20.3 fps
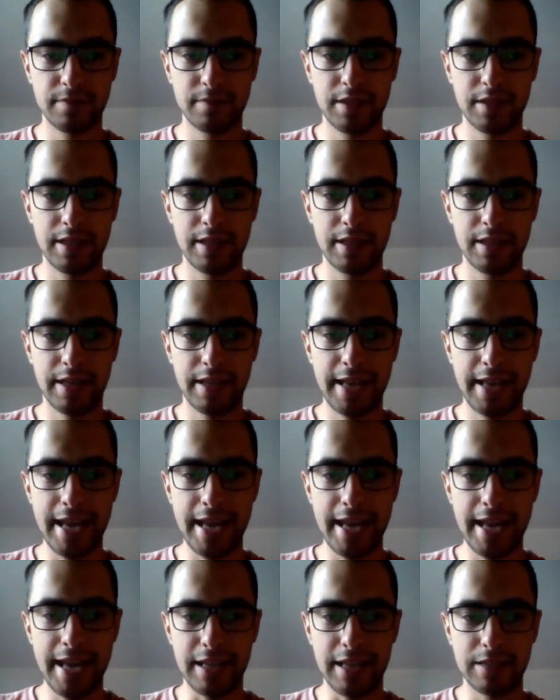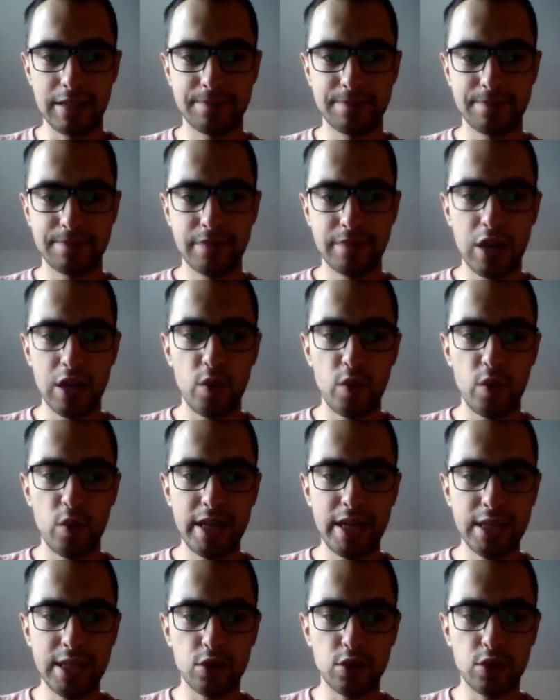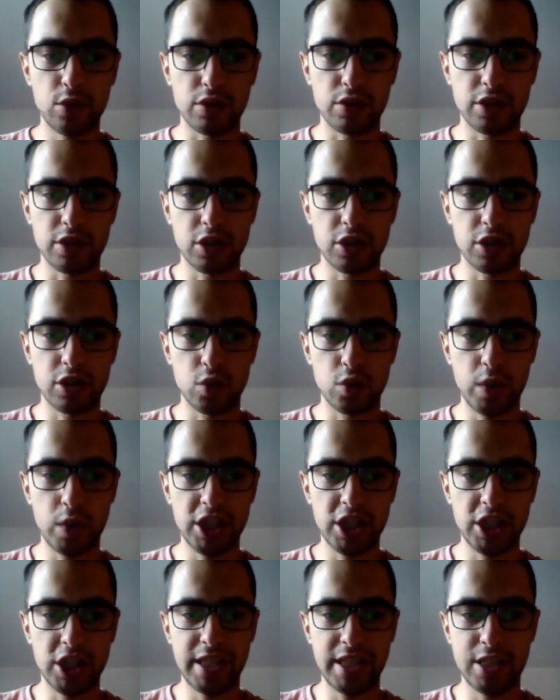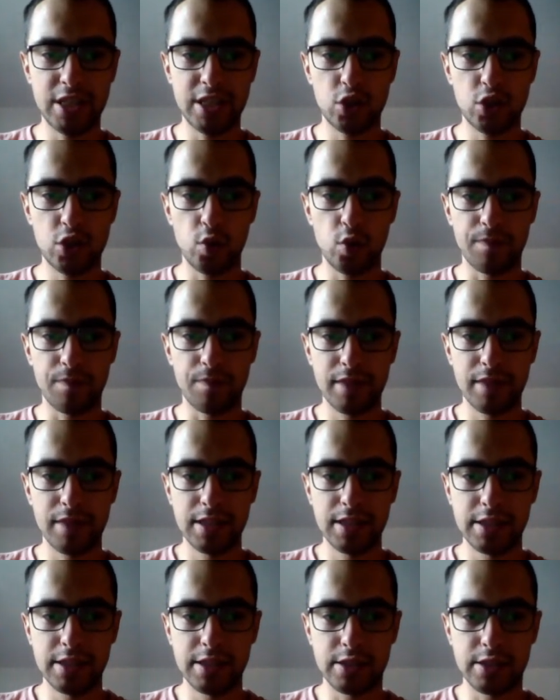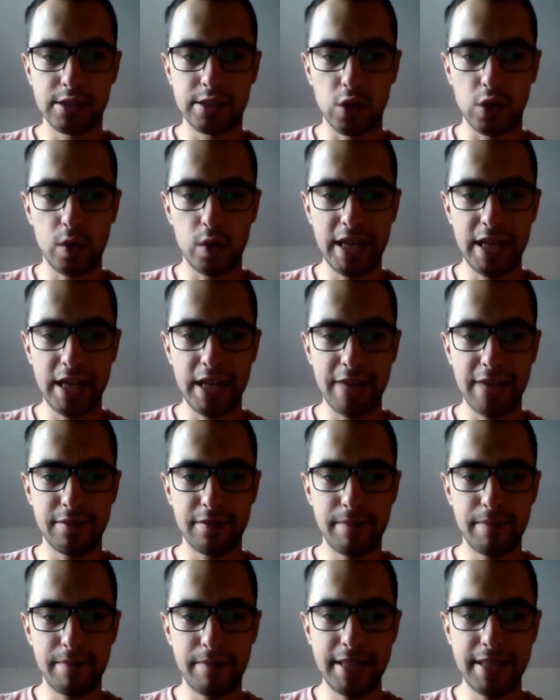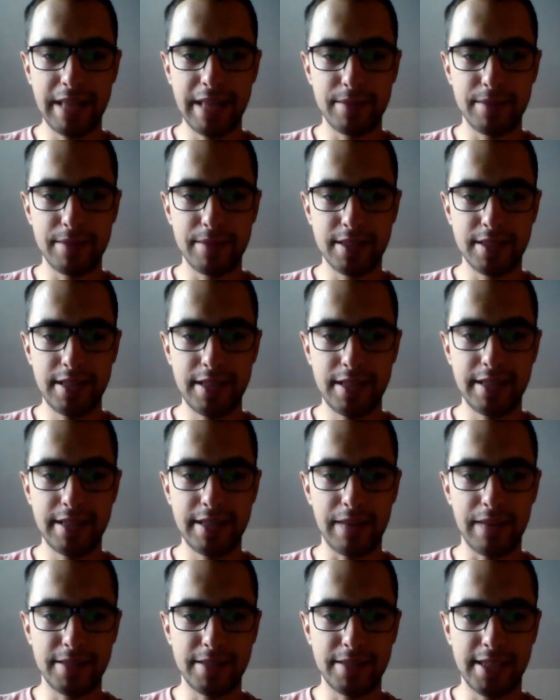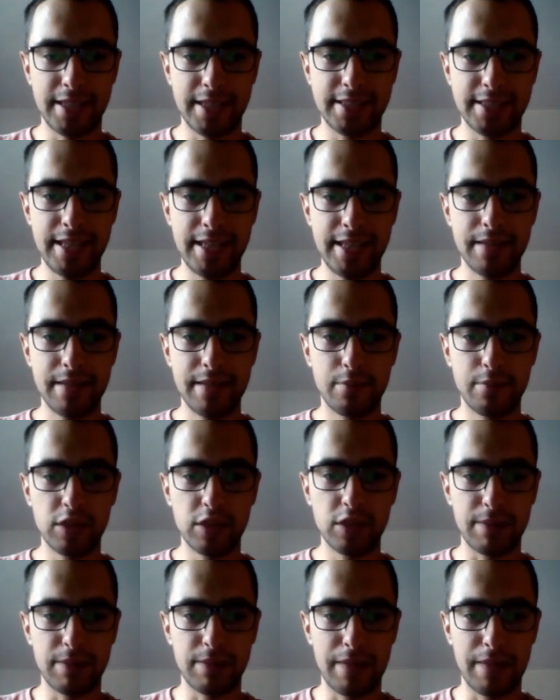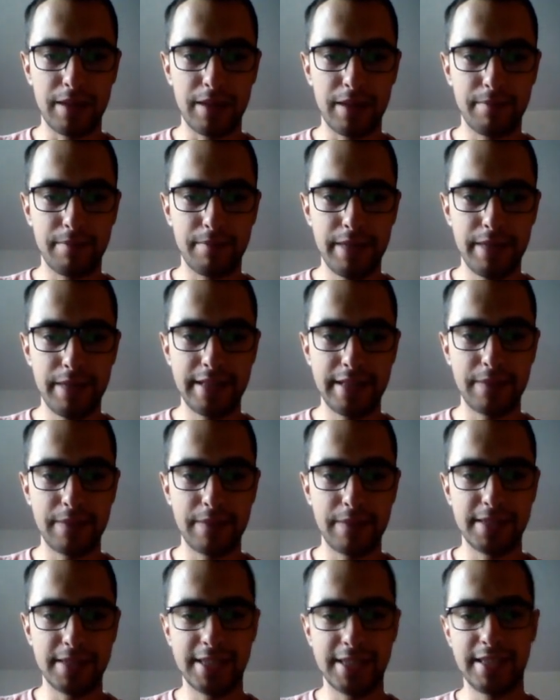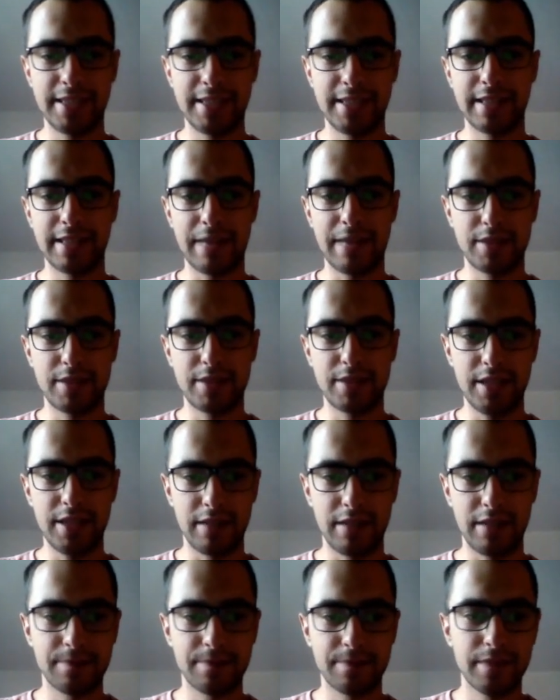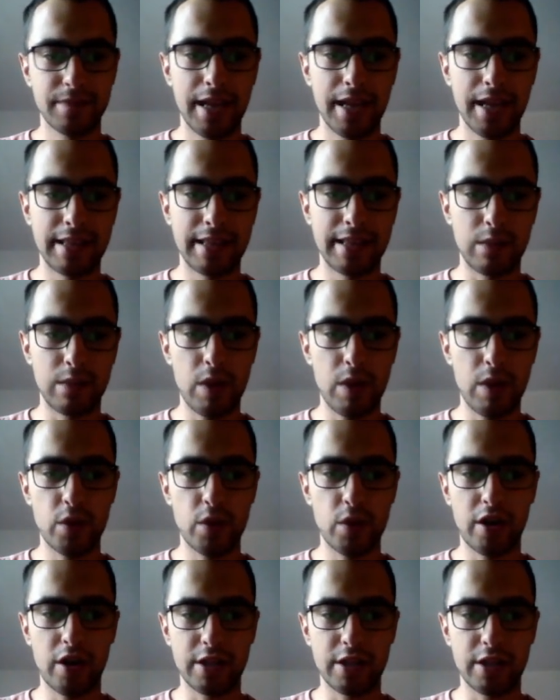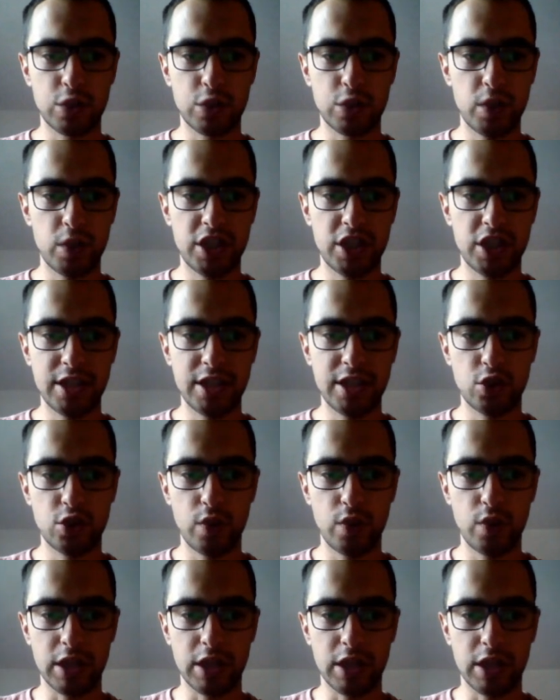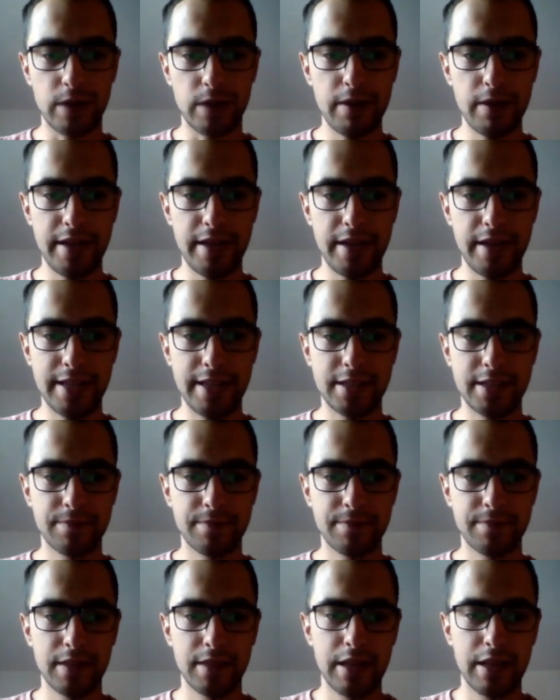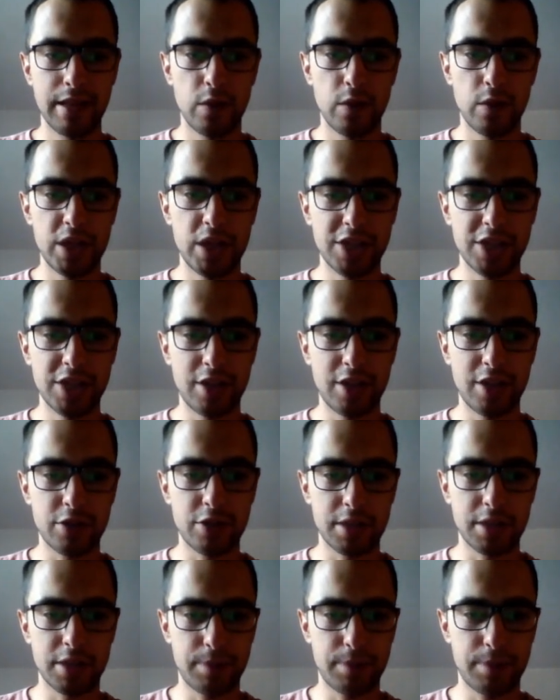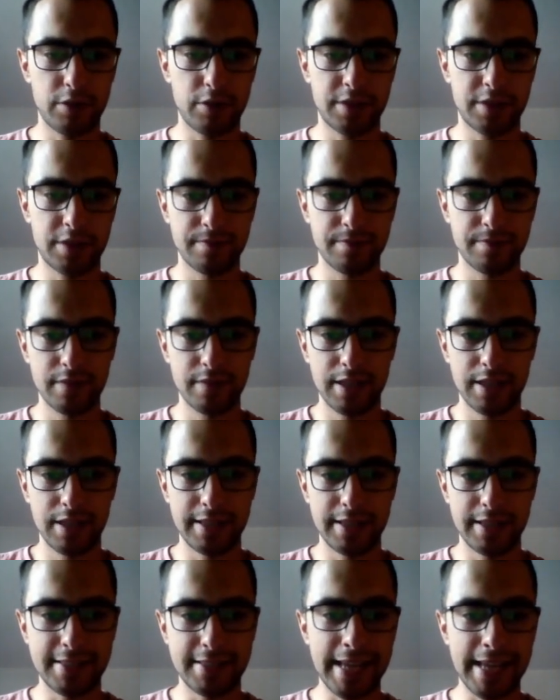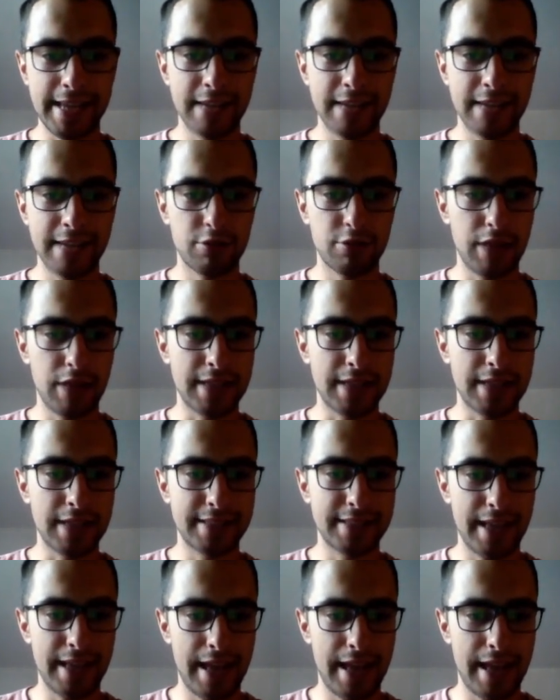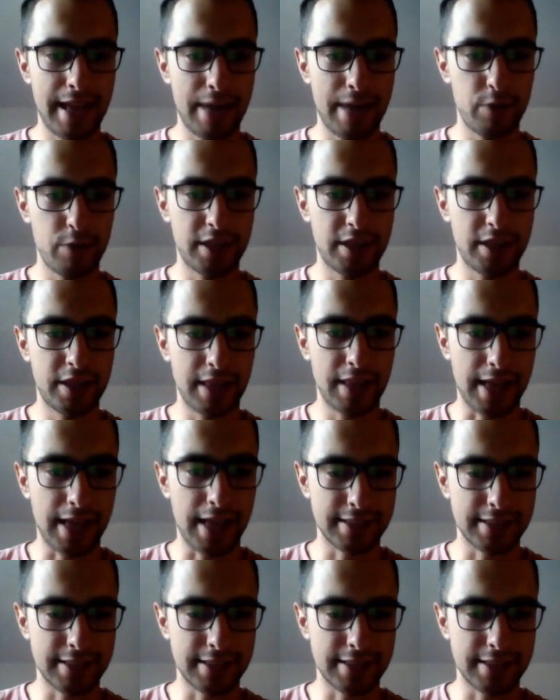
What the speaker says: K. We need to switch these two. So we have B times T times 16 multiplied by B times 16 times T. And the way we're going to switch these two in query is we're just going to transpose the second to last with the last.